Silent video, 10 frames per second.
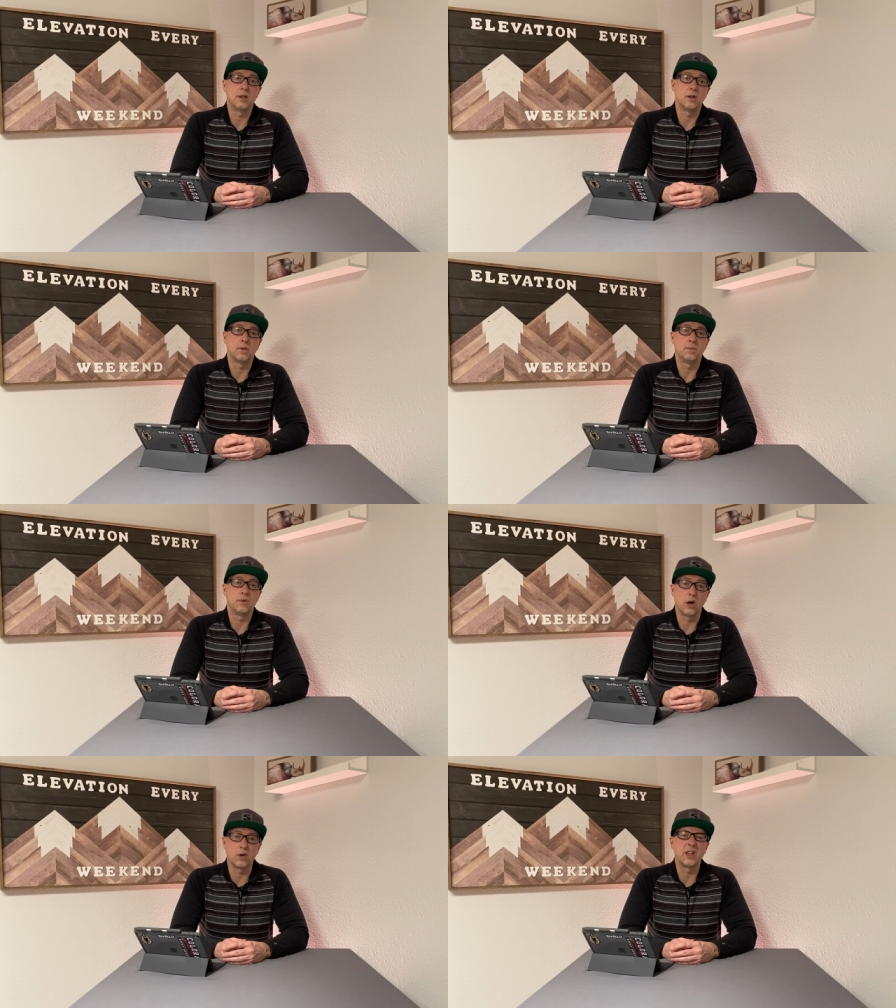
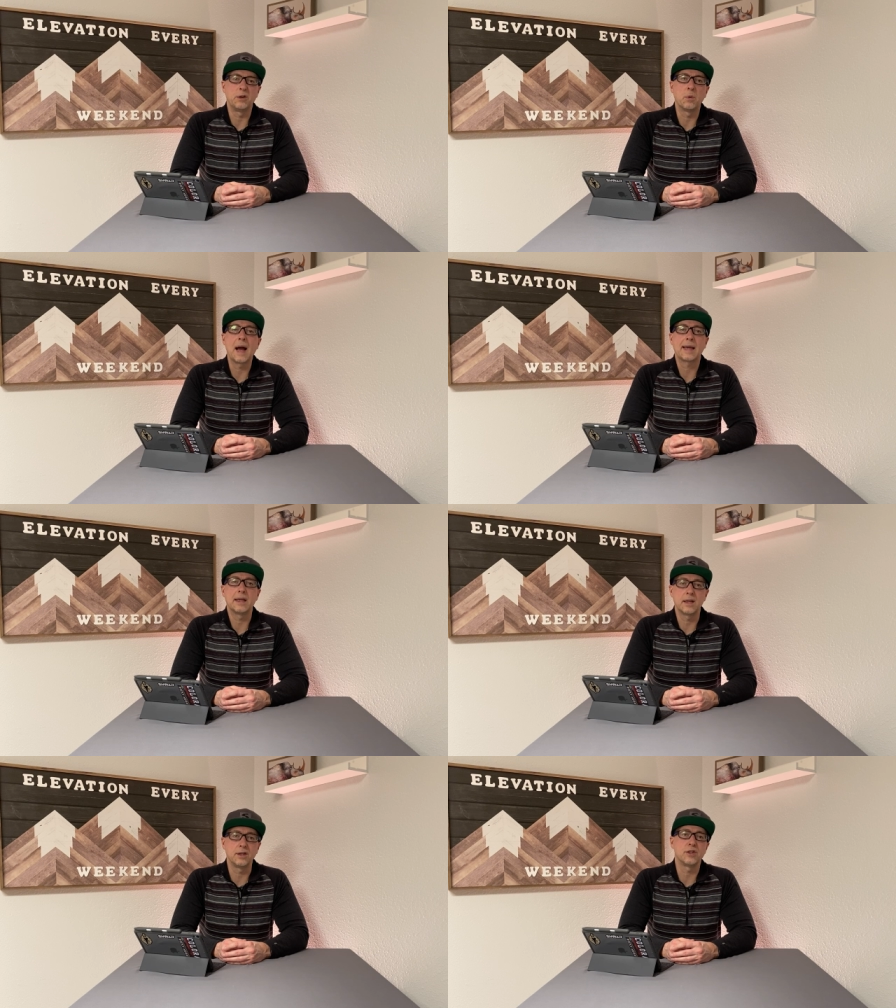gnarly,
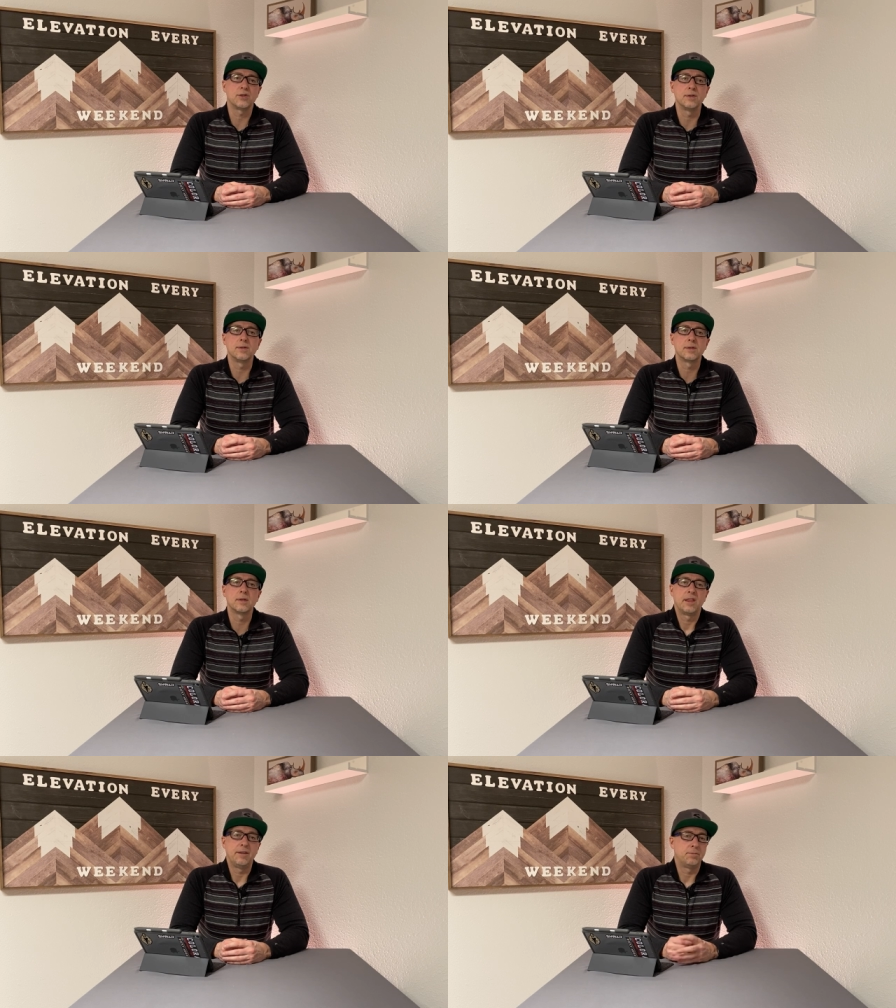rocky
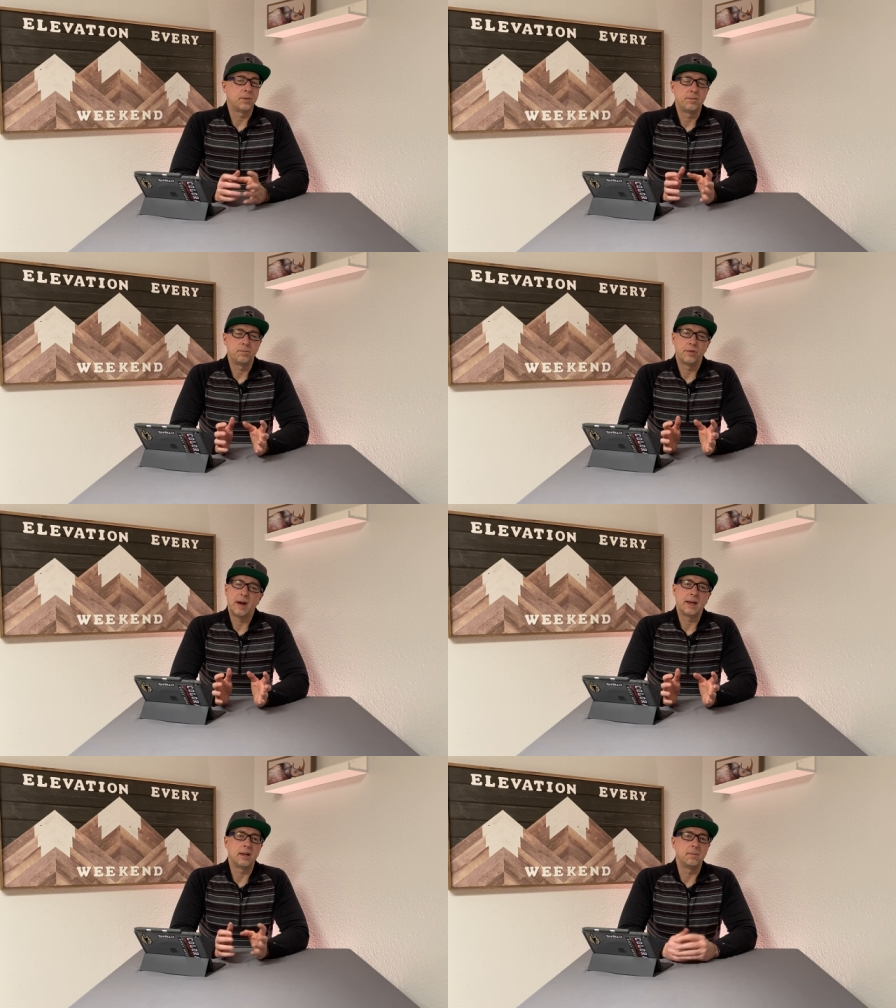conditions. They
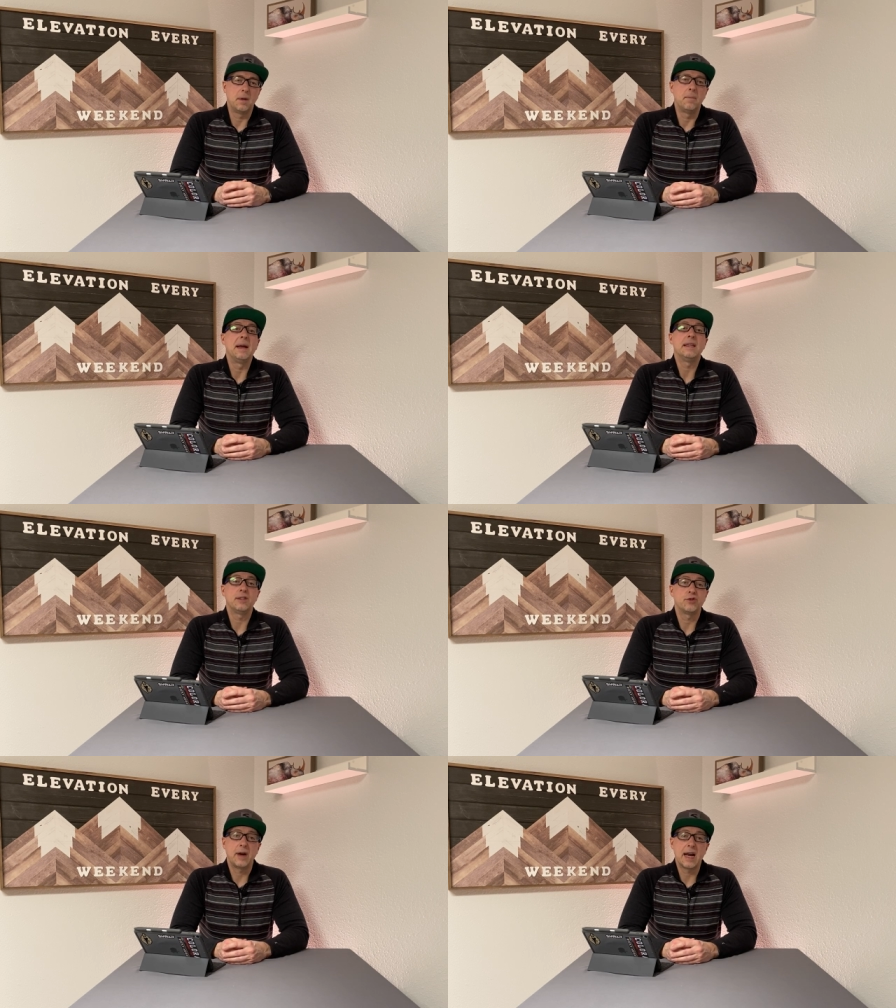provided
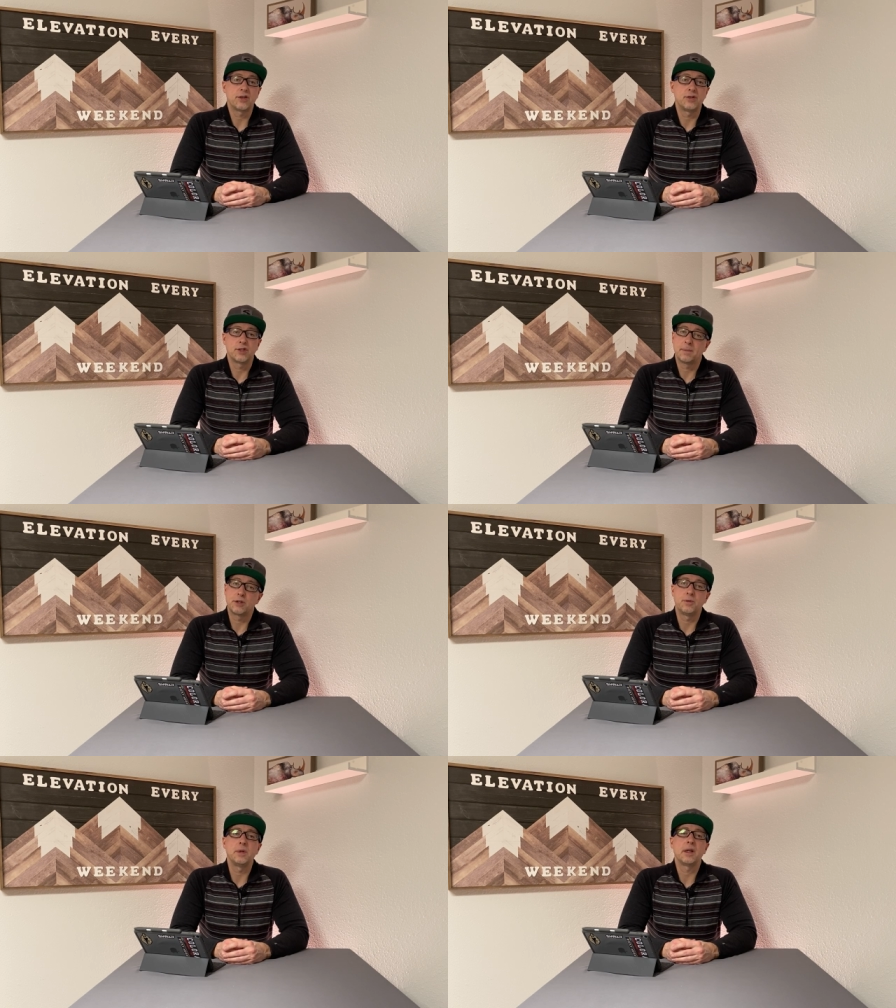amazing traction,
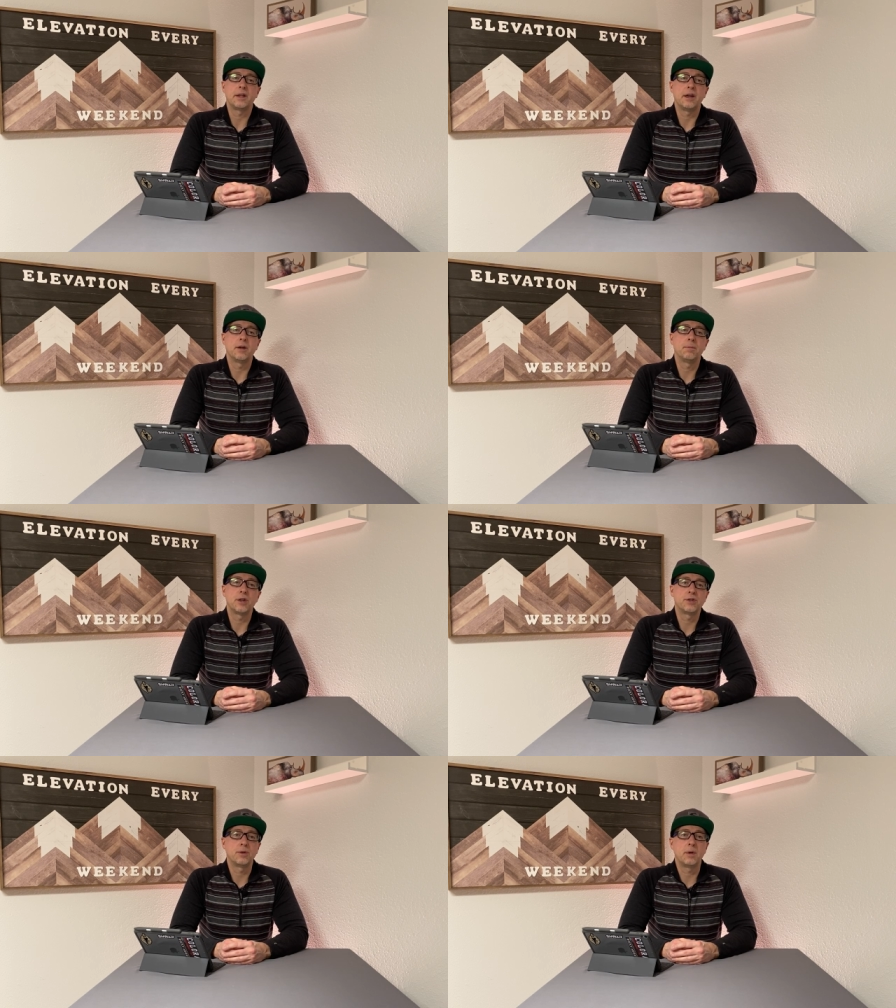especially when you get the air
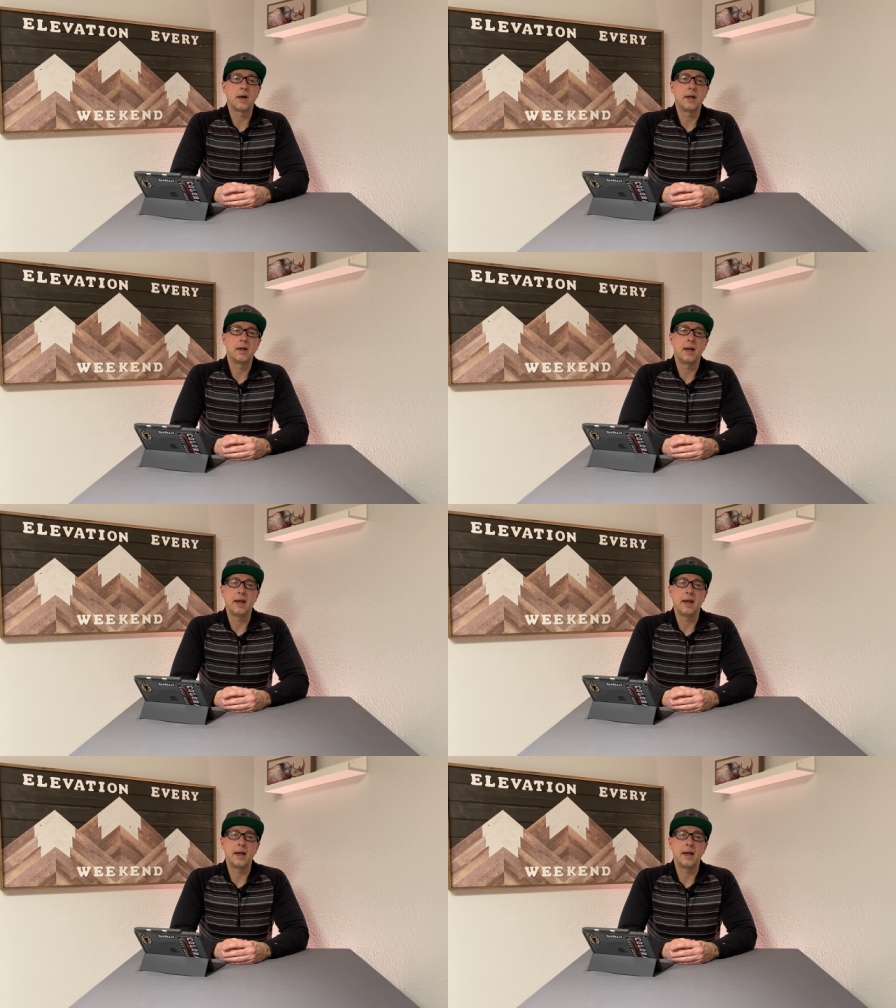pressure right.